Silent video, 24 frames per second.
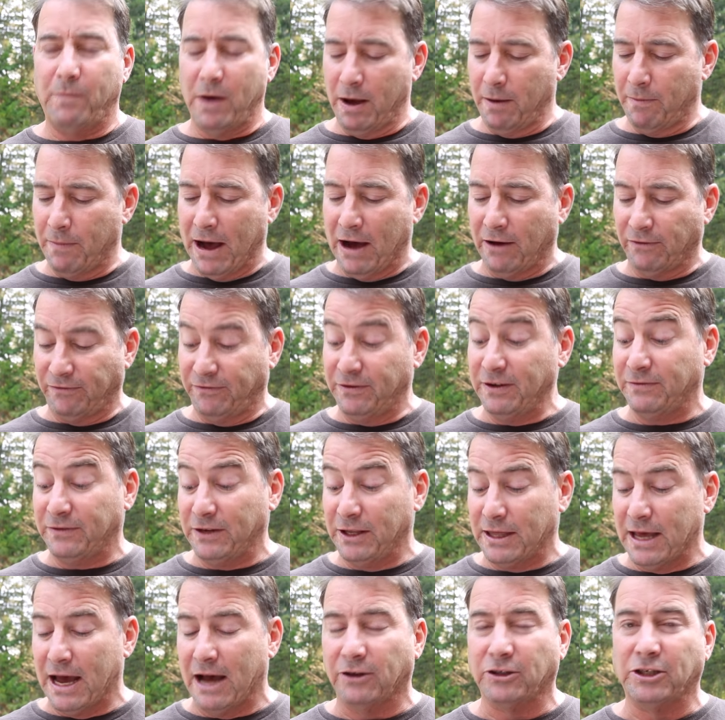about
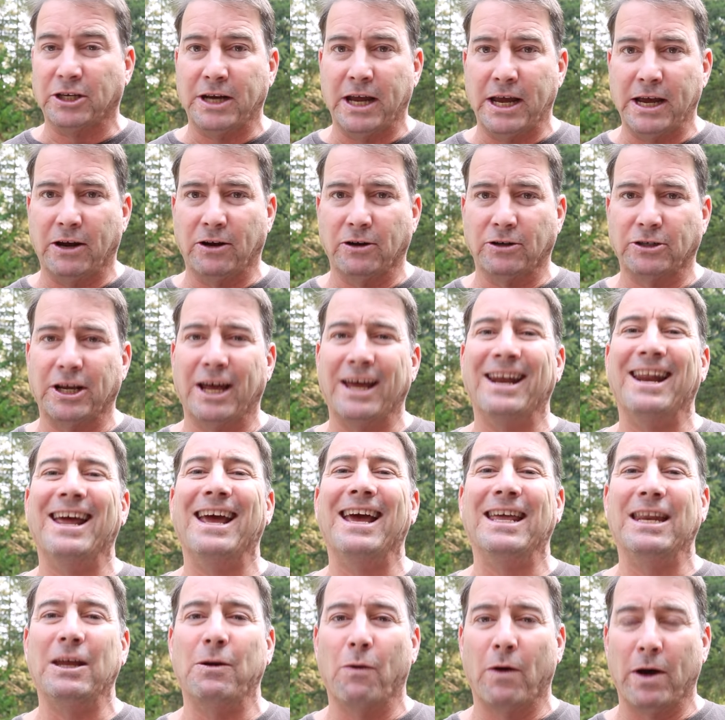50,000 acres and
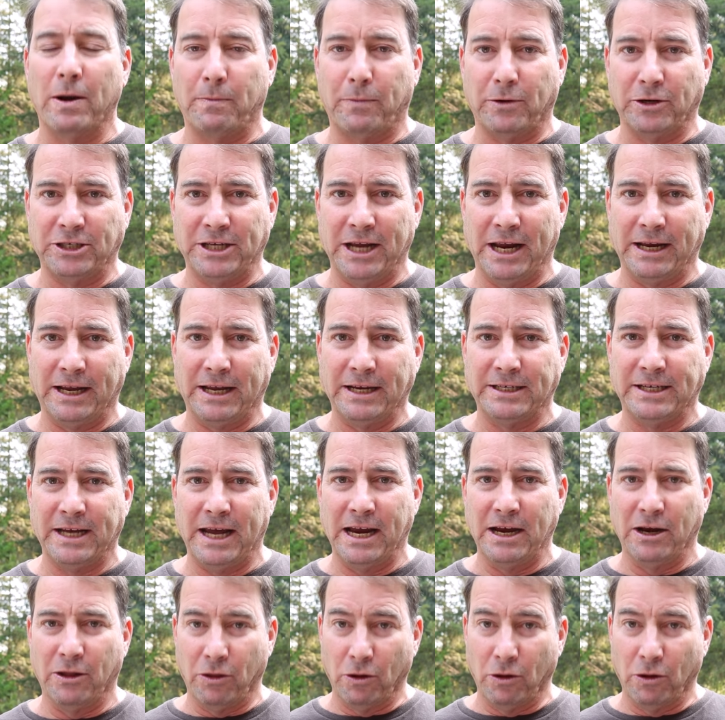81% contained.